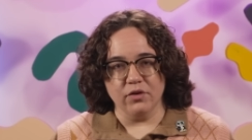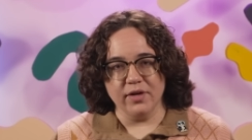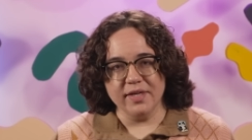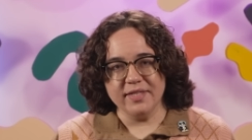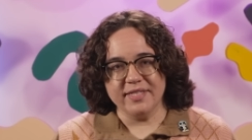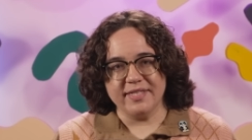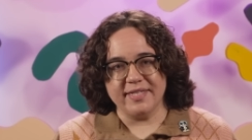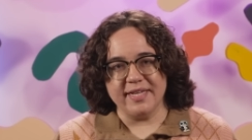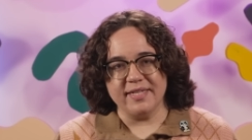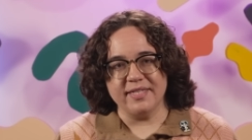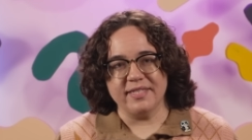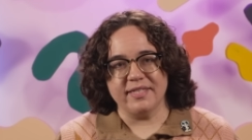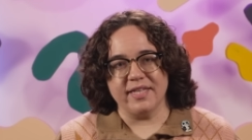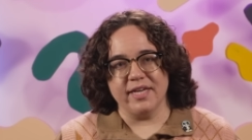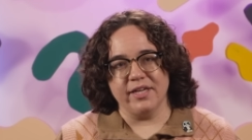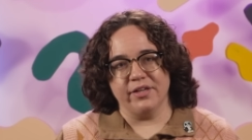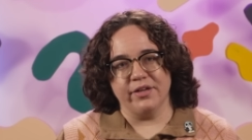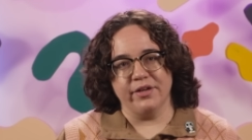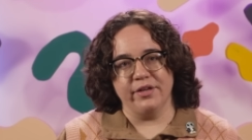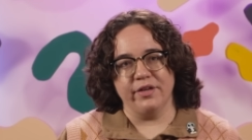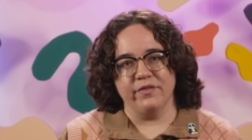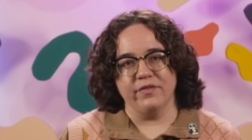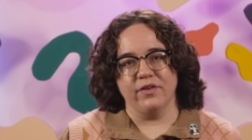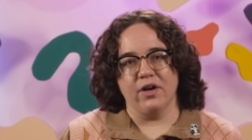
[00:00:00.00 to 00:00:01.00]
For instance, they
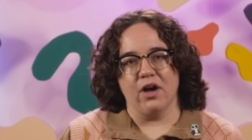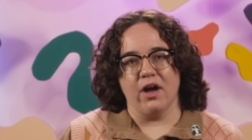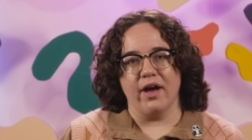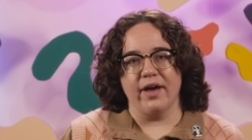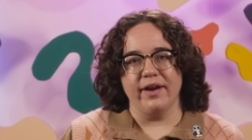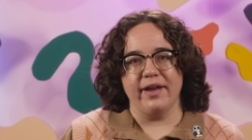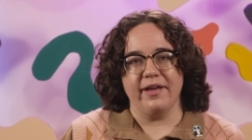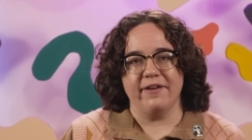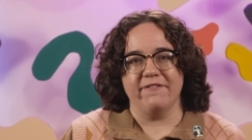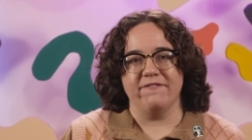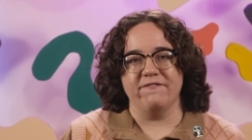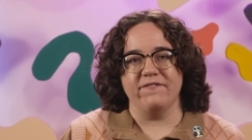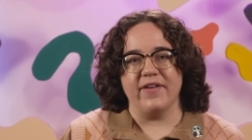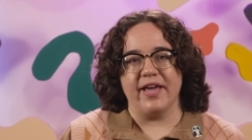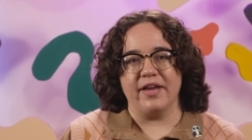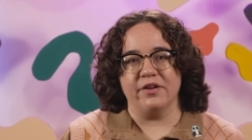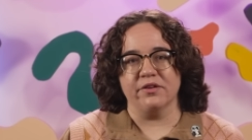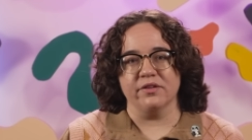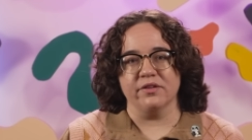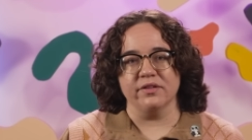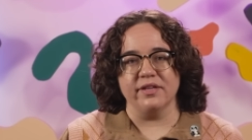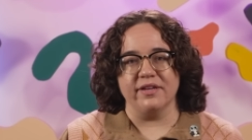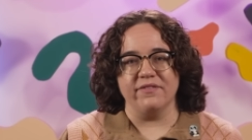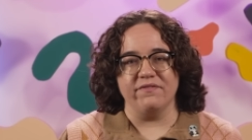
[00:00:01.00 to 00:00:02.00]
could have caught a
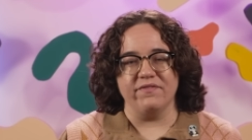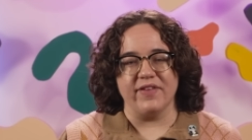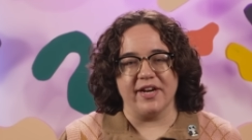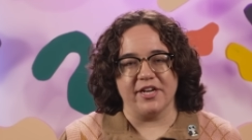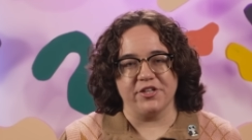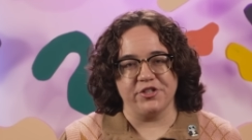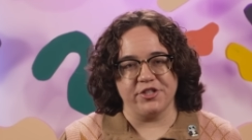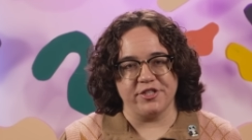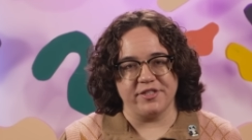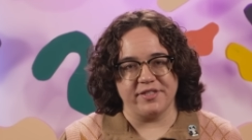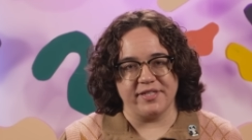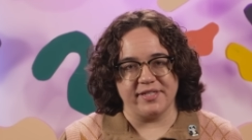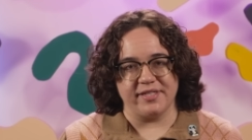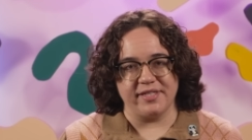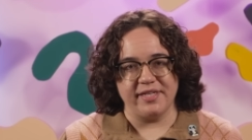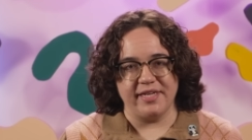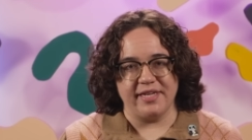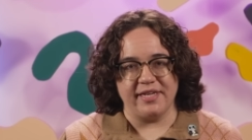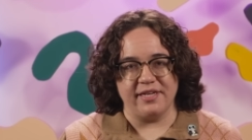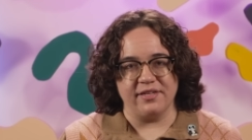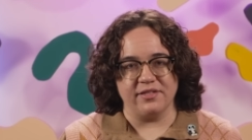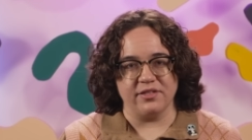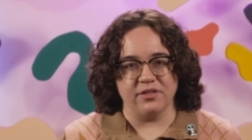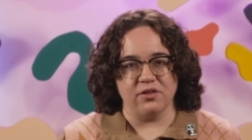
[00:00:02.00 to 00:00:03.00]
fatal infectious
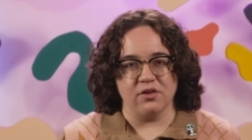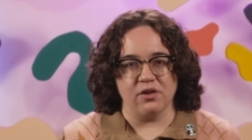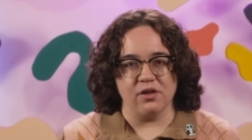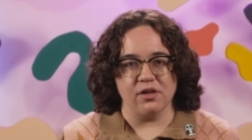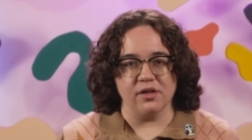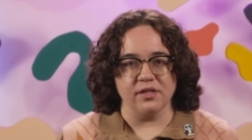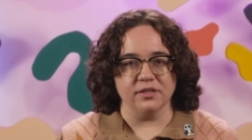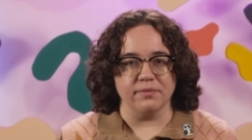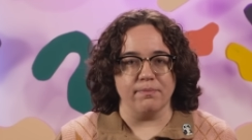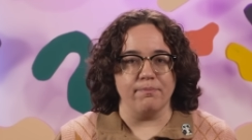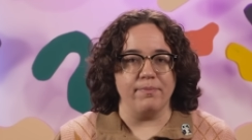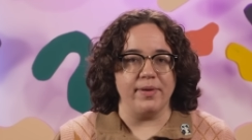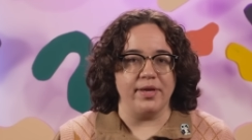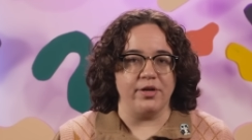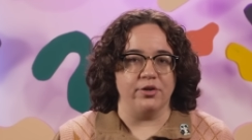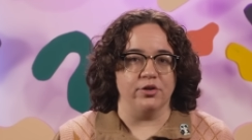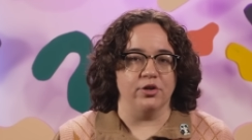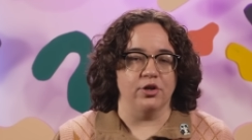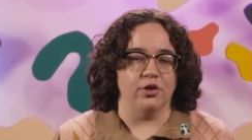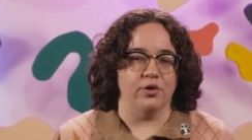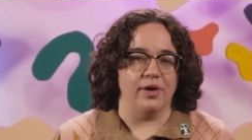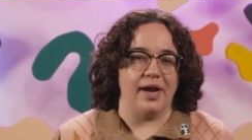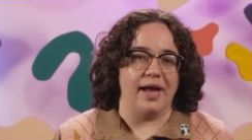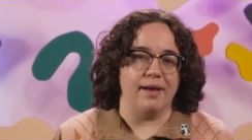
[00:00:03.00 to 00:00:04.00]
disease called bitter
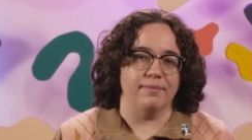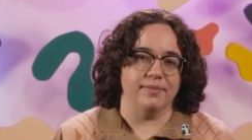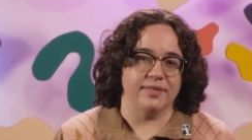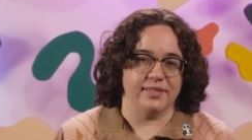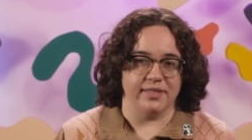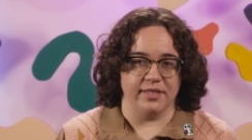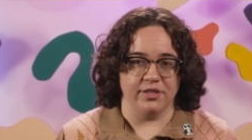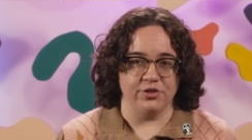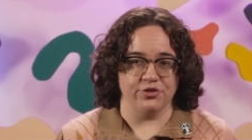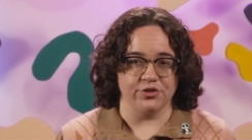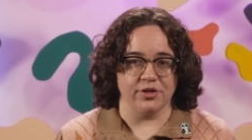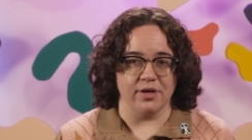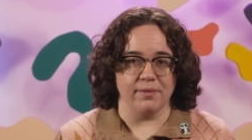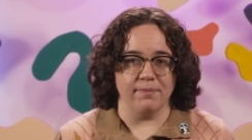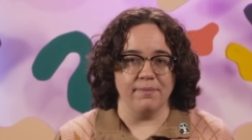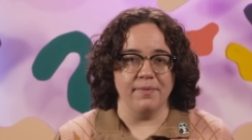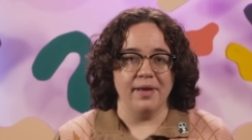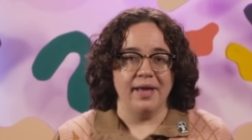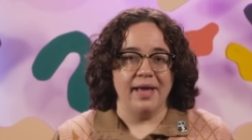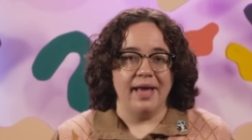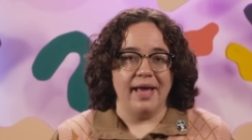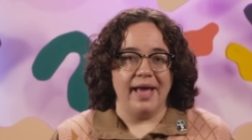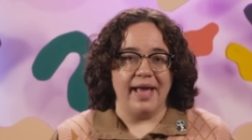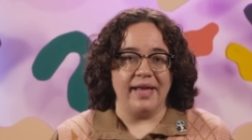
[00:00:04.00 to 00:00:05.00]
crab syndrome,
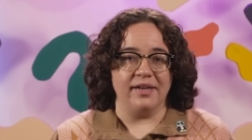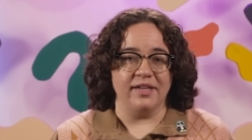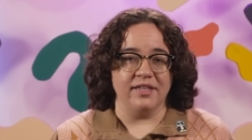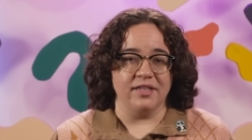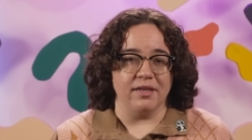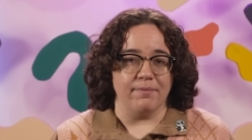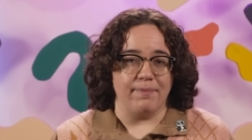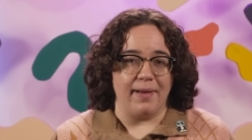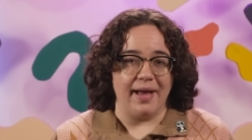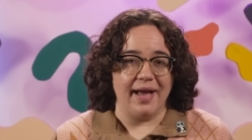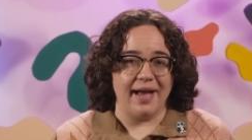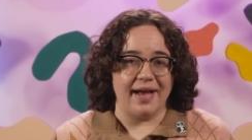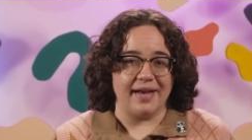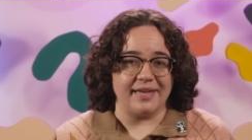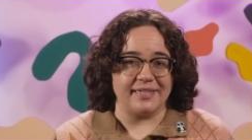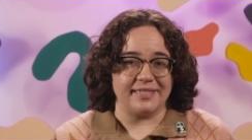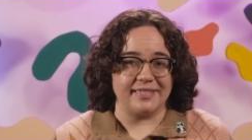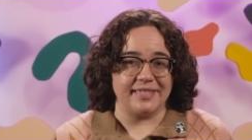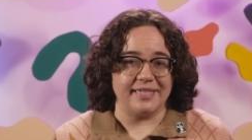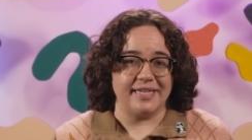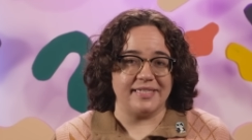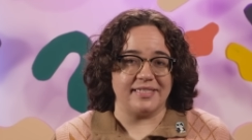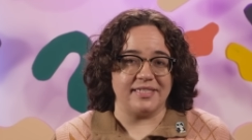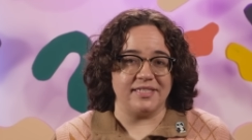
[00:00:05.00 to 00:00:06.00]
and in the
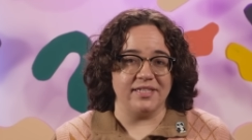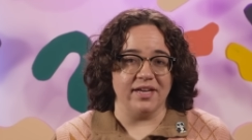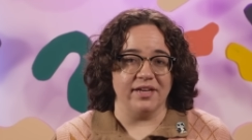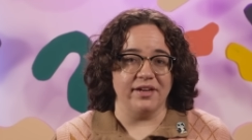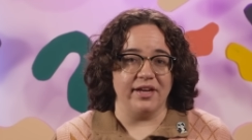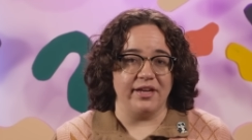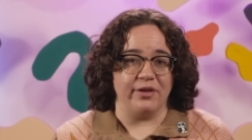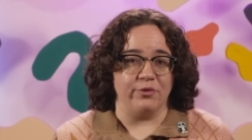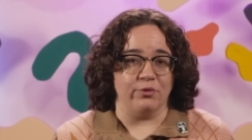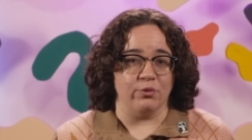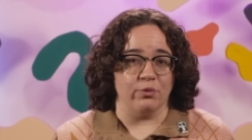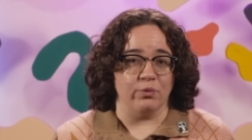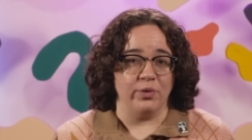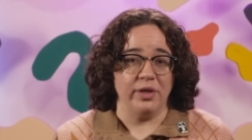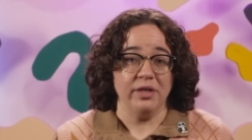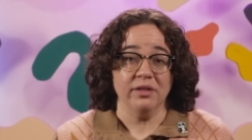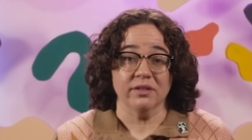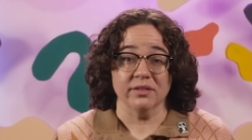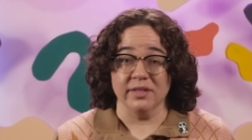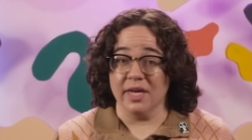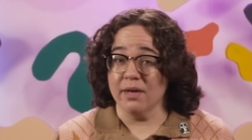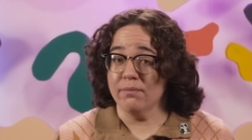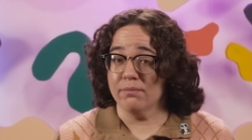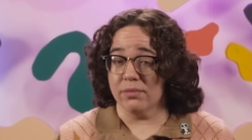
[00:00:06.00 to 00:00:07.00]
past, it's done a
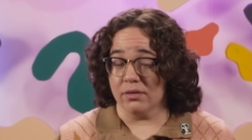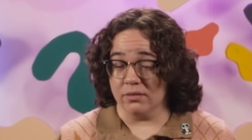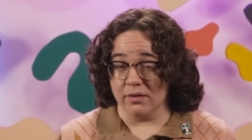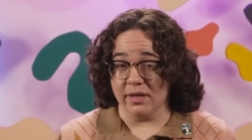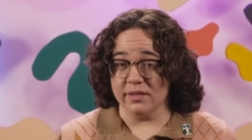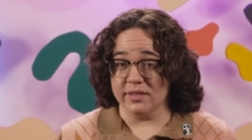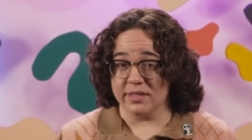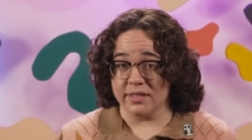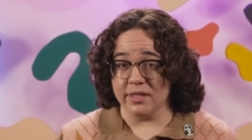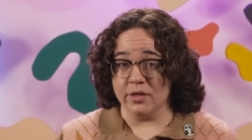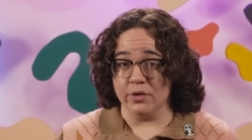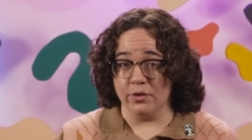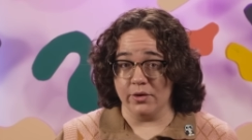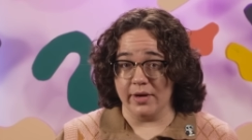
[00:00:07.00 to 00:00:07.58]
real number on snow